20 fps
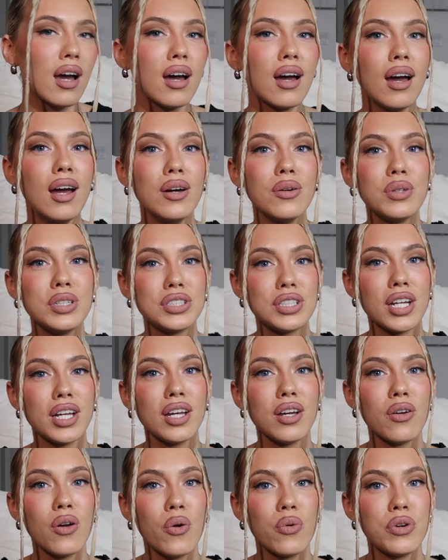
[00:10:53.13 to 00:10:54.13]
I wish I
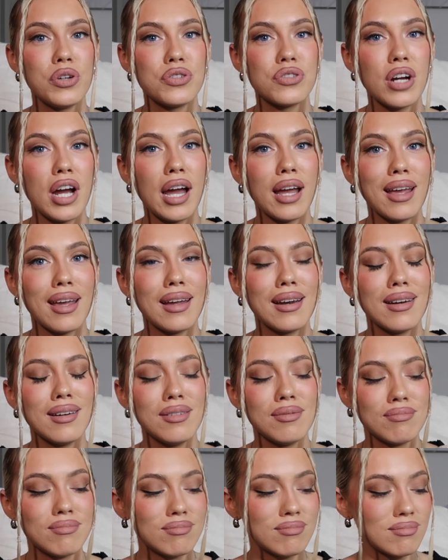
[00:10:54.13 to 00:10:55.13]
could own a
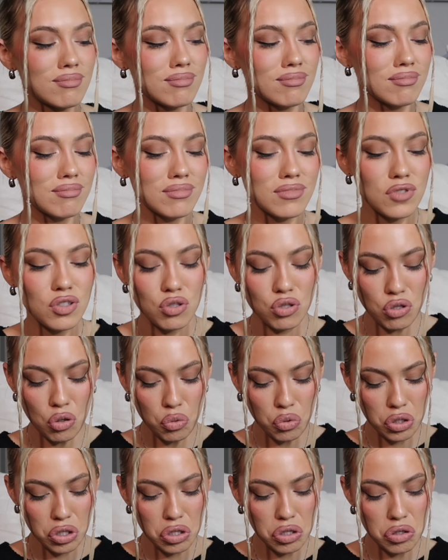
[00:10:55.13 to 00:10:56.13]
dragon. So
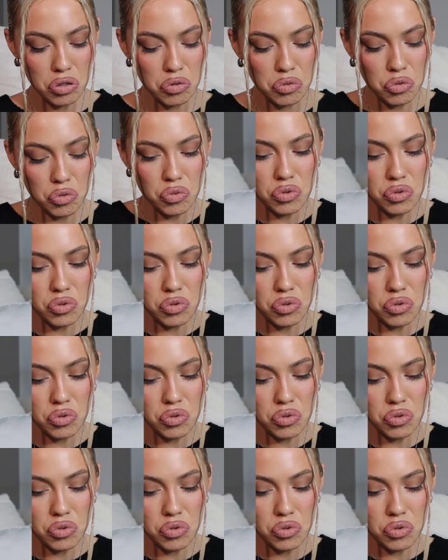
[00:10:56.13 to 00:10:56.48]
cute.